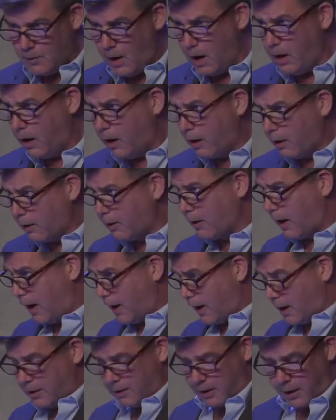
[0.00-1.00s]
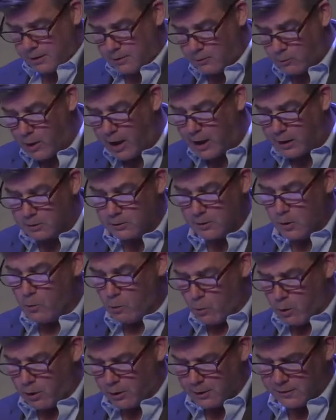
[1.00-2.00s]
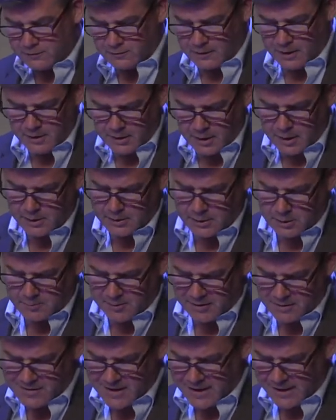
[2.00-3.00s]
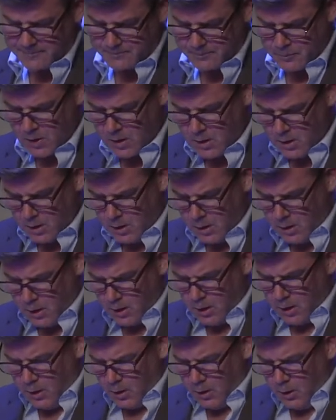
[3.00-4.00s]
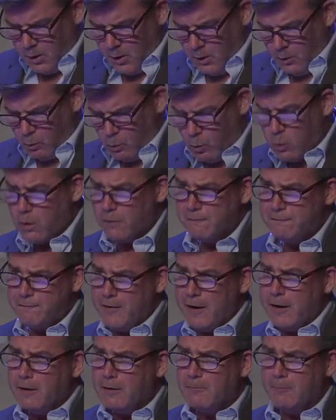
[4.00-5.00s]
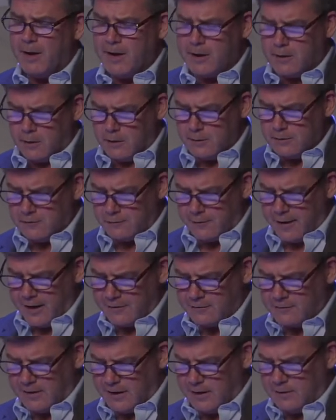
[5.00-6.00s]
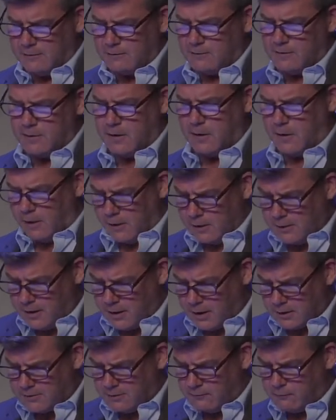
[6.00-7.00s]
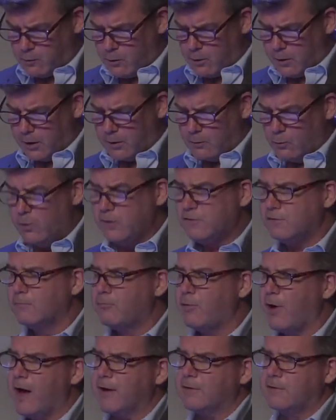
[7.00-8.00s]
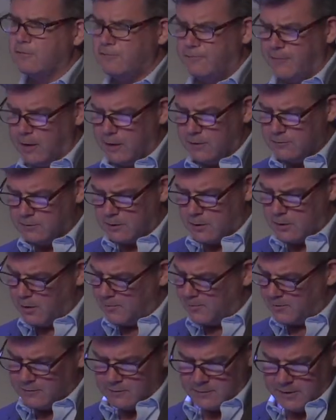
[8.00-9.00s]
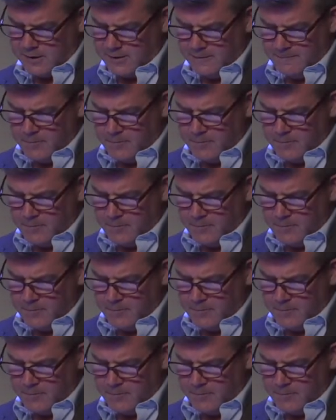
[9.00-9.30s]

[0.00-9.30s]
are, uh, uh while war is a, a human thing. Warfare, by contrast, is the conduct of war, which in practice varies enormously